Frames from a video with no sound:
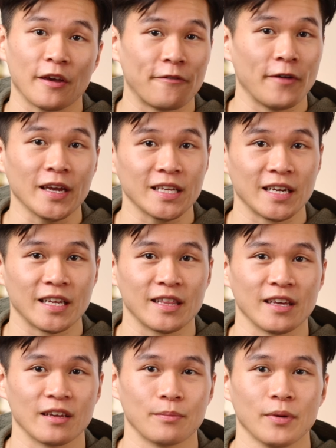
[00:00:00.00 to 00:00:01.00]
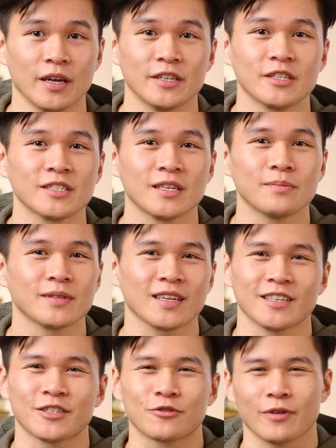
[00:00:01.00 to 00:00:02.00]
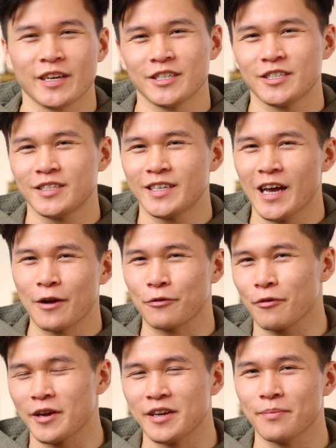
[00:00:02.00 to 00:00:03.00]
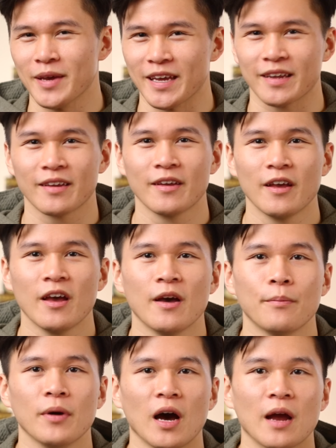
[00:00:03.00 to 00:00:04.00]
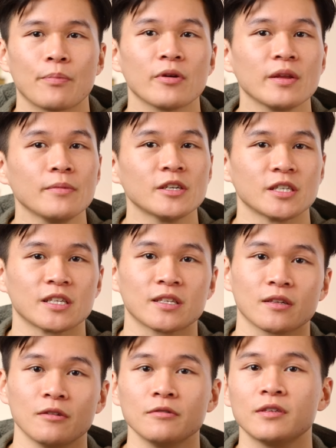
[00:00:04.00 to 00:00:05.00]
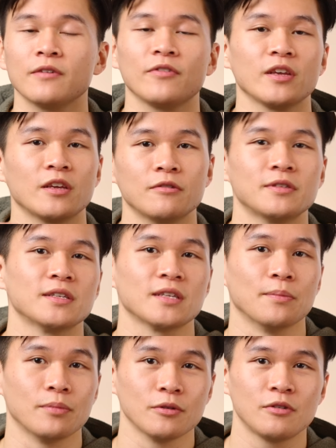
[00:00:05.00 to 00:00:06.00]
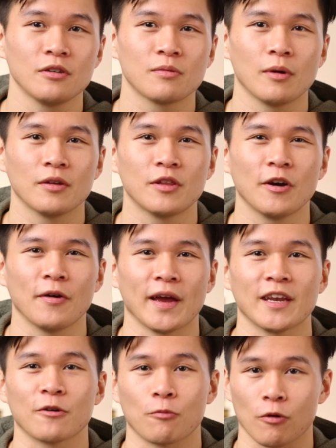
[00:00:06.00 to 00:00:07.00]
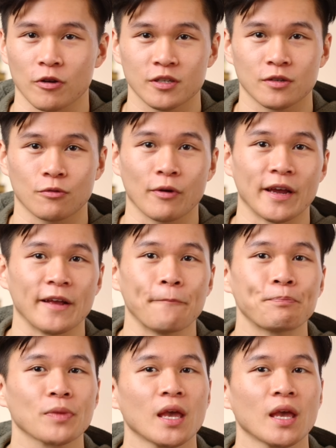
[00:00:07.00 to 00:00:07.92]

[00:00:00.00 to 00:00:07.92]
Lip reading: affect anything, but it just seems like a strange downgrade to make. But I pretty much exclusively use this in Bluetooth mode though, and it works great.